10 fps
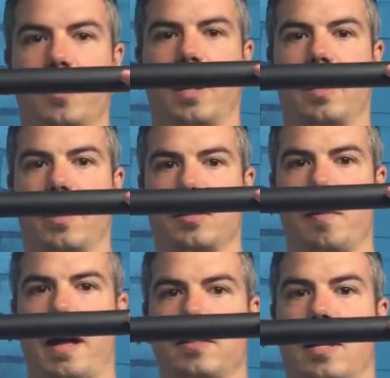so we're going to do
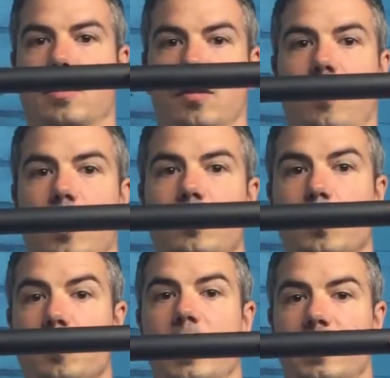some handstands off those,
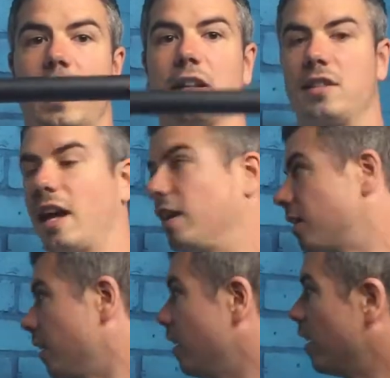which makes
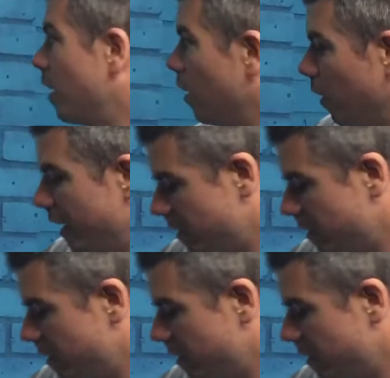handstand a lot